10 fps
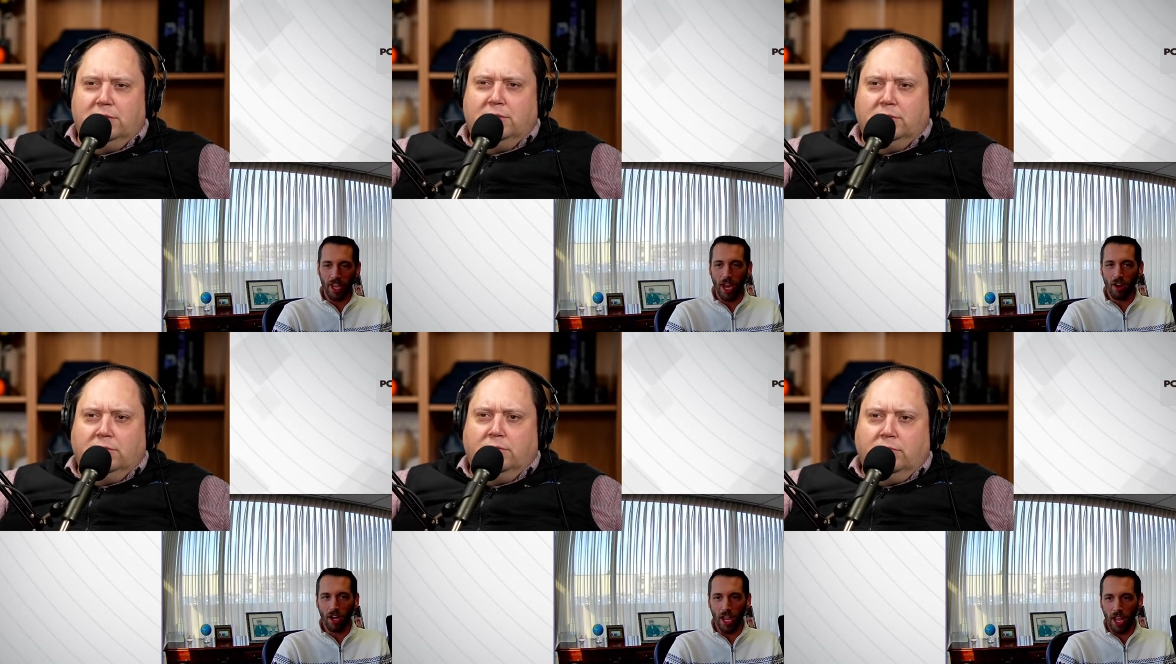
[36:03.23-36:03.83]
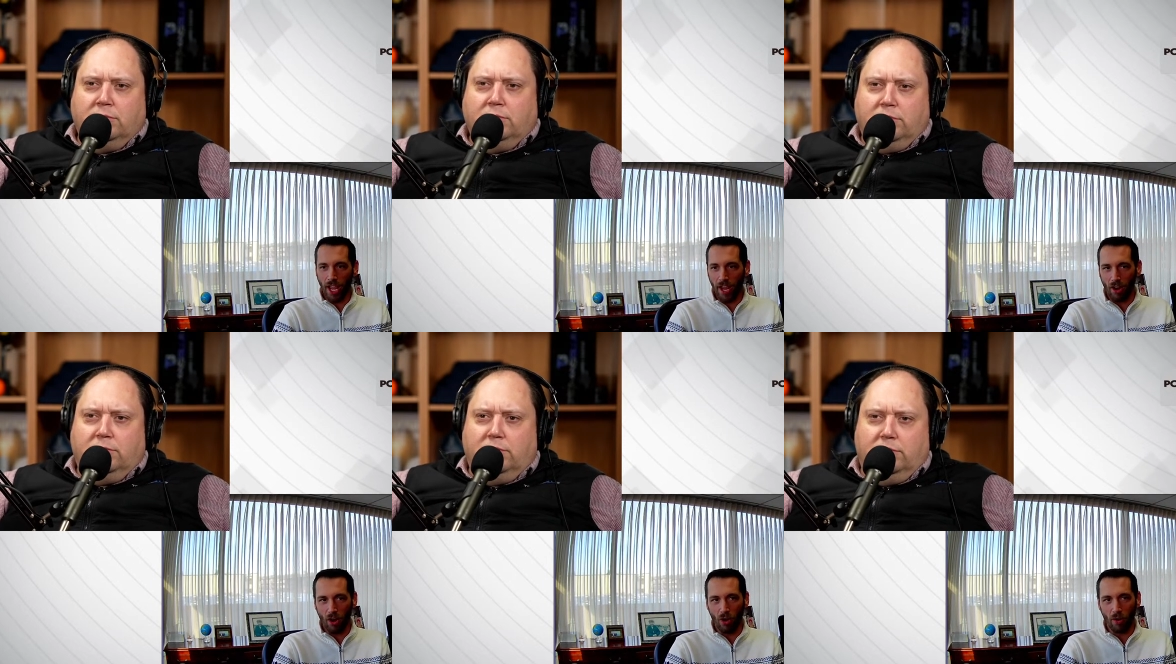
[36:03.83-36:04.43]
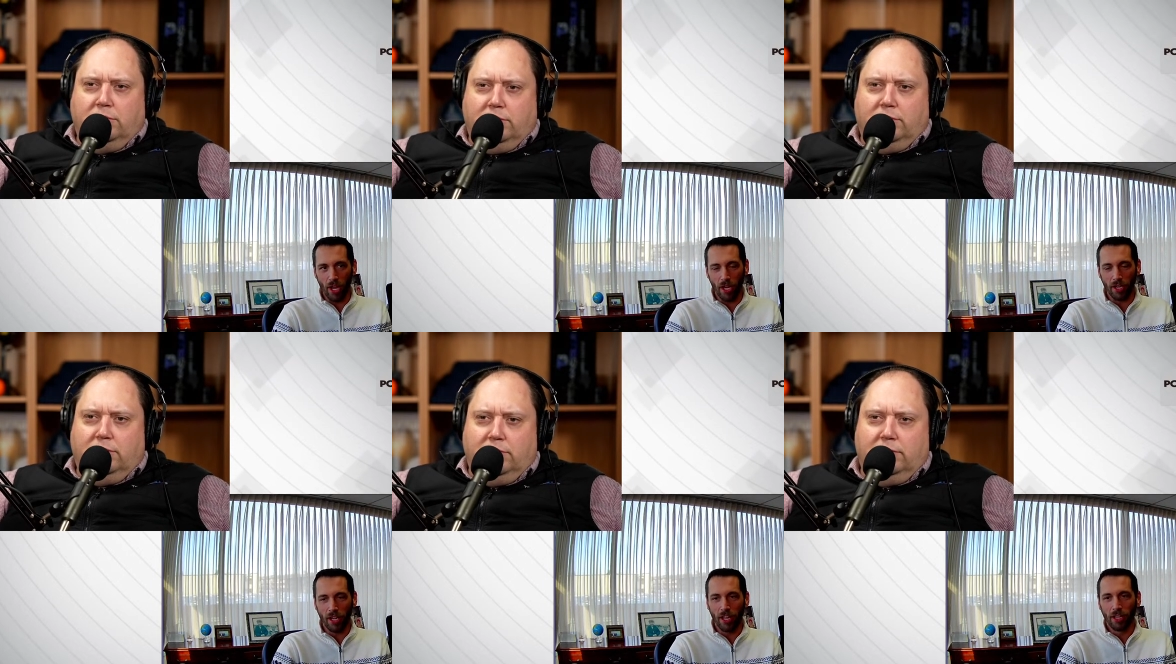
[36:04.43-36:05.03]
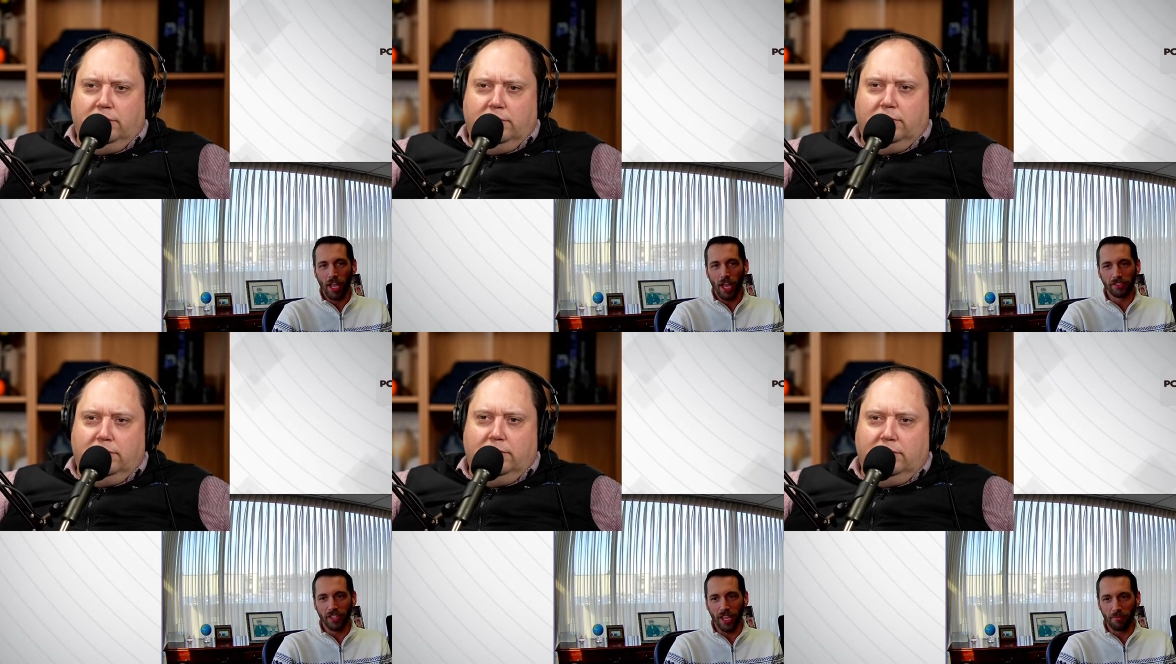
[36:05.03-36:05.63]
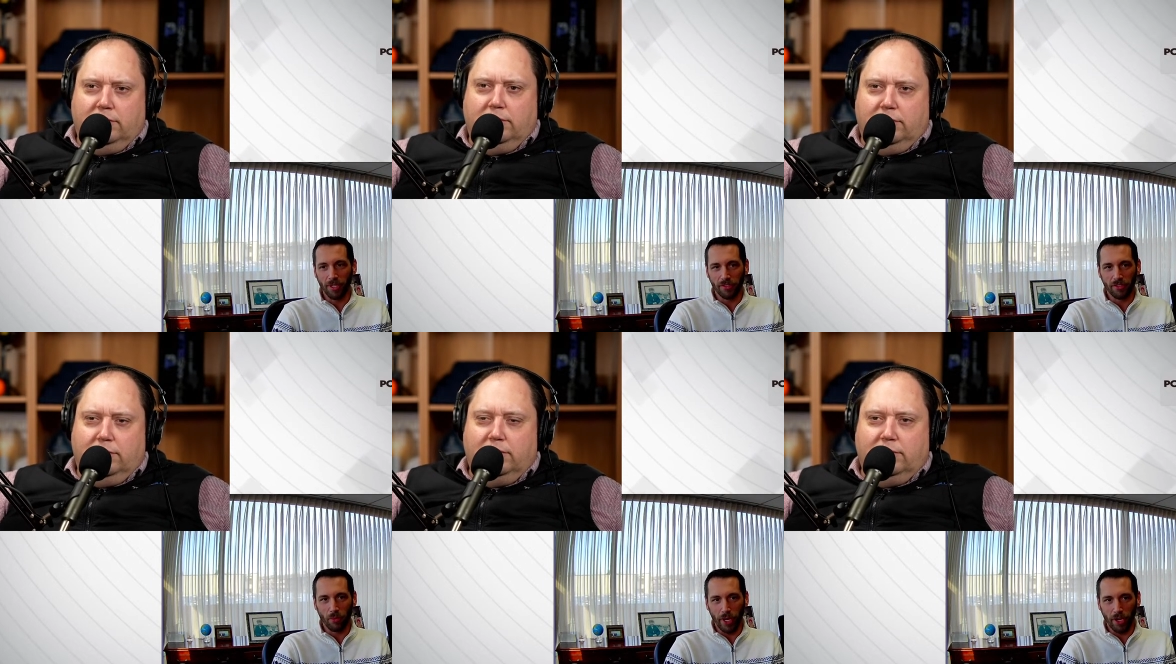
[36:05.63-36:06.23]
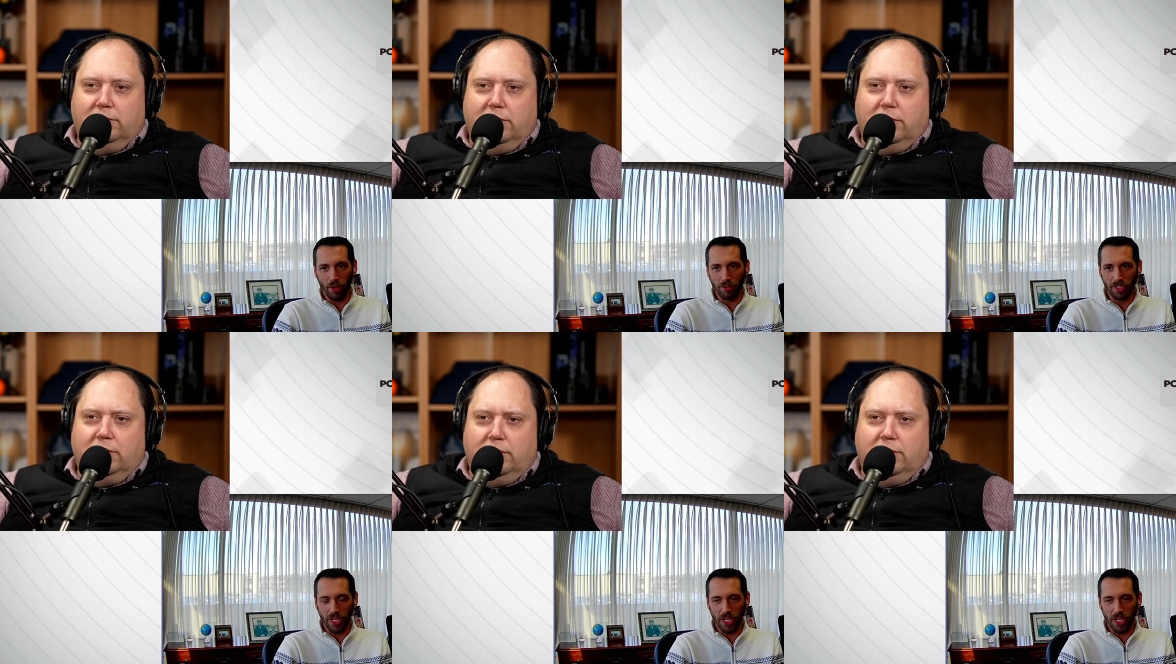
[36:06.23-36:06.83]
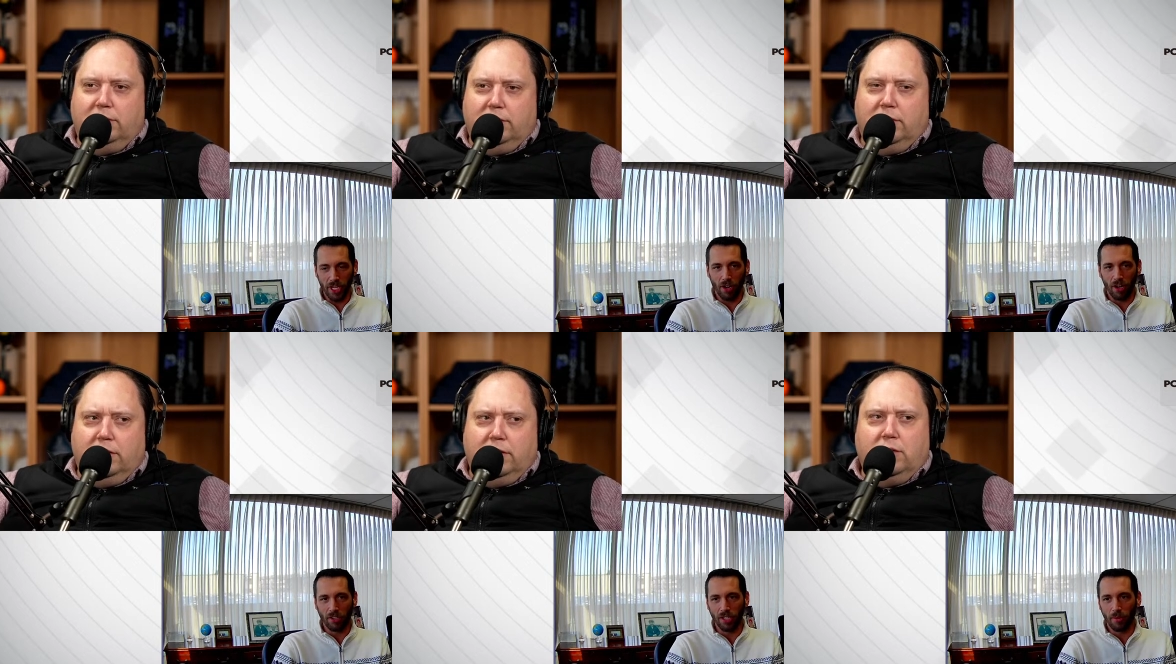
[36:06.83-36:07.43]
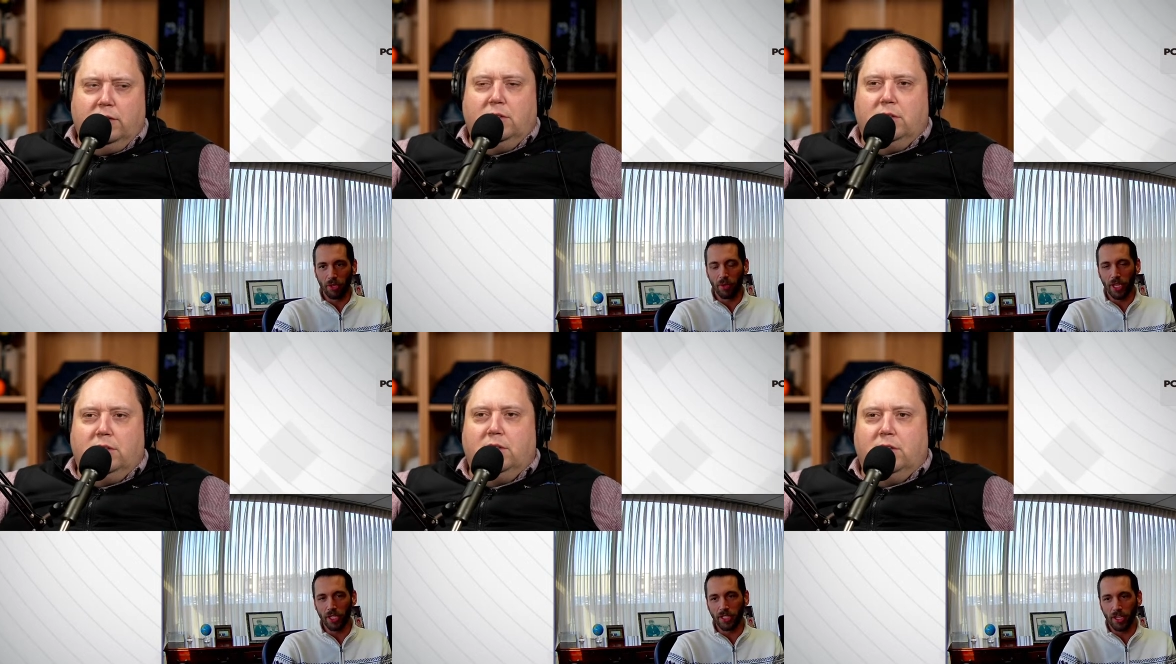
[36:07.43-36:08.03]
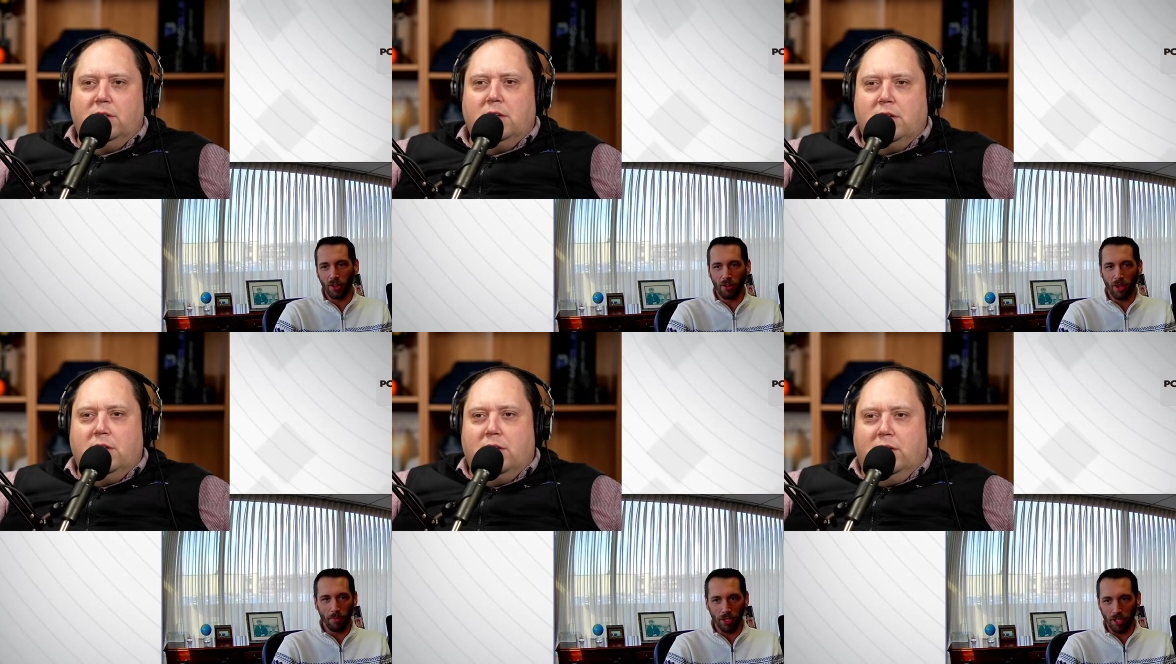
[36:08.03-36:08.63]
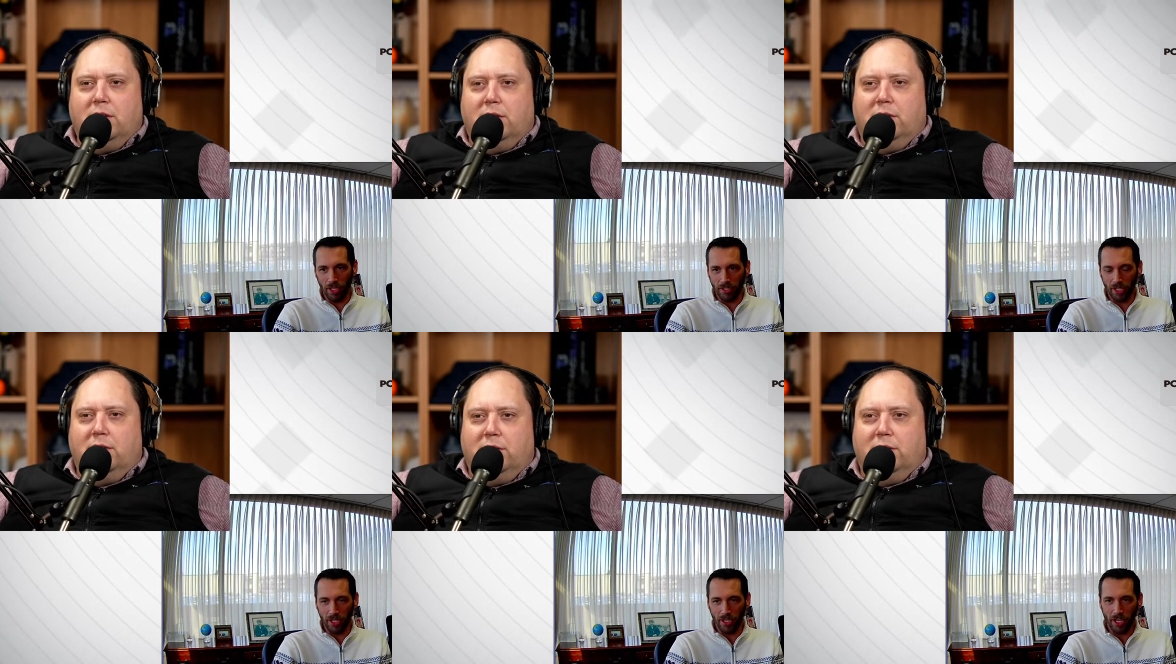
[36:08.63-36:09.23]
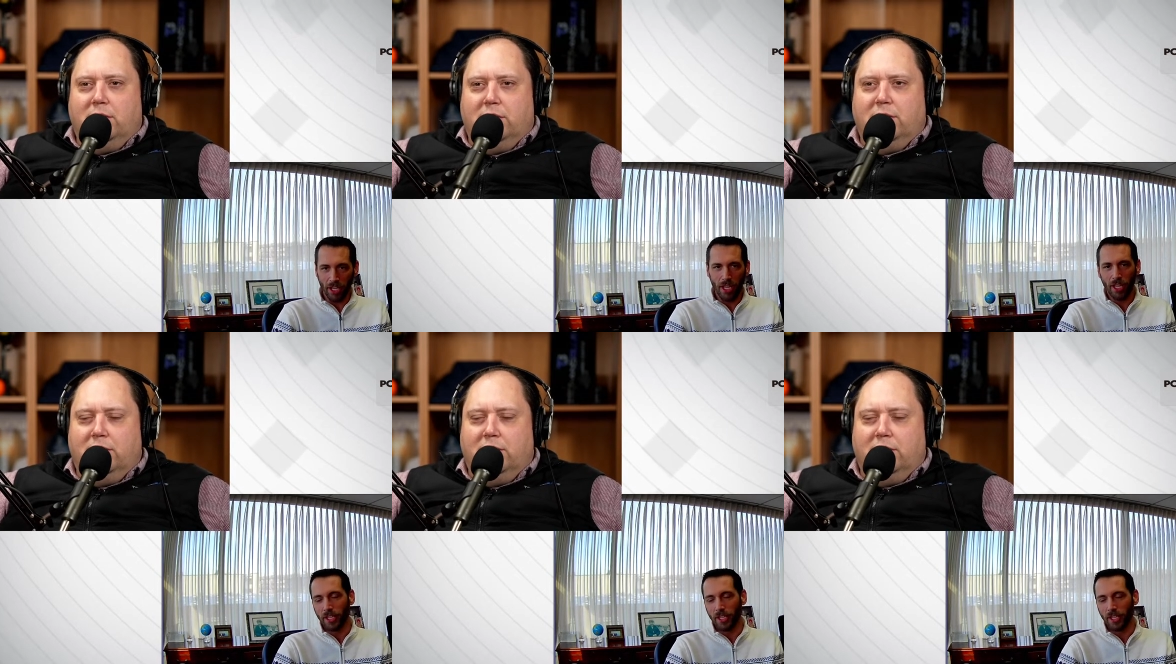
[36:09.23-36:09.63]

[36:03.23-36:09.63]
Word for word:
Speaker 1: It's Aaron, J J R O N Last name is Terwedo, T E R W E D O. I'm on LinkedIn.